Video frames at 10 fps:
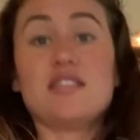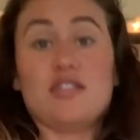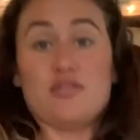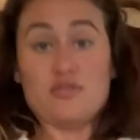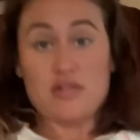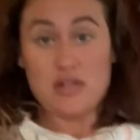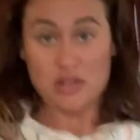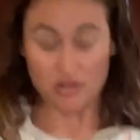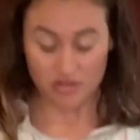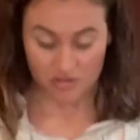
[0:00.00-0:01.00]
2,
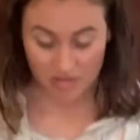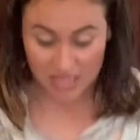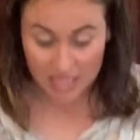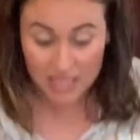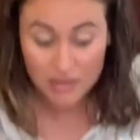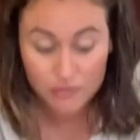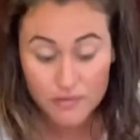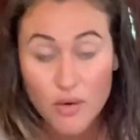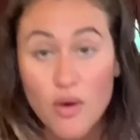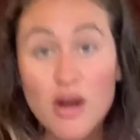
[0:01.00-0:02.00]
3,
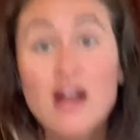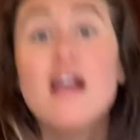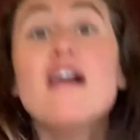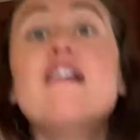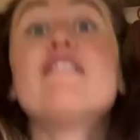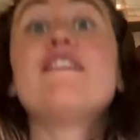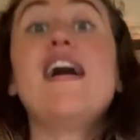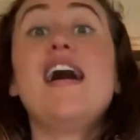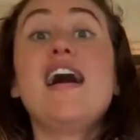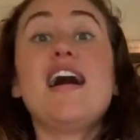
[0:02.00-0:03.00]
4,
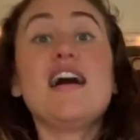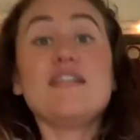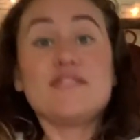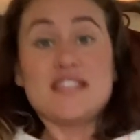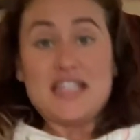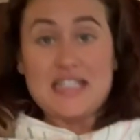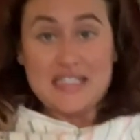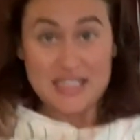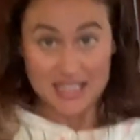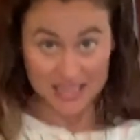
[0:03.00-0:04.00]
5, 6,
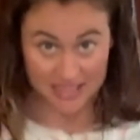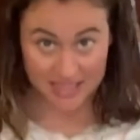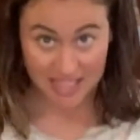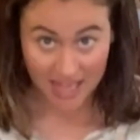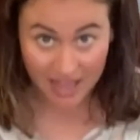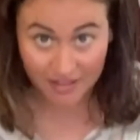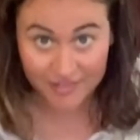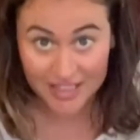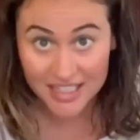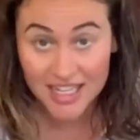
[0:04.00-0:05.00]

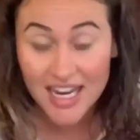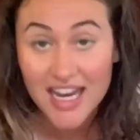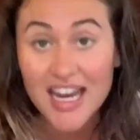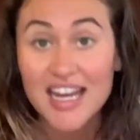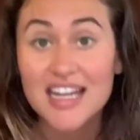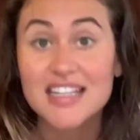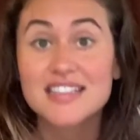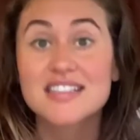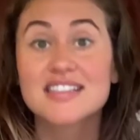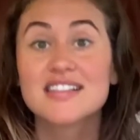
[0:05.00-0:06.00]
7, 8.
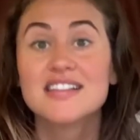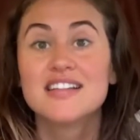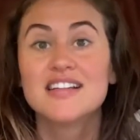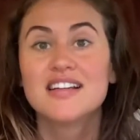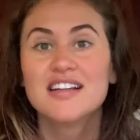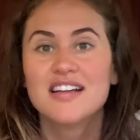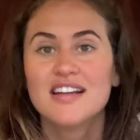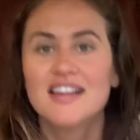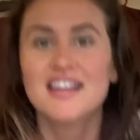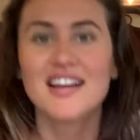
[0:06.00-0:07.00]

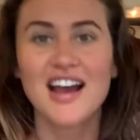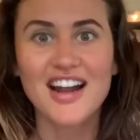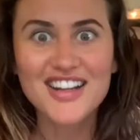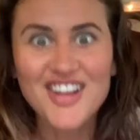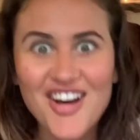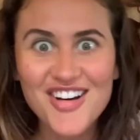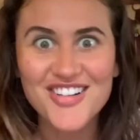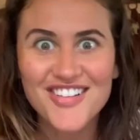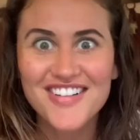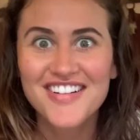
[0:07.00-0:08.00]
How'd it
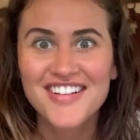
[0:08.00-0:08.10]
go?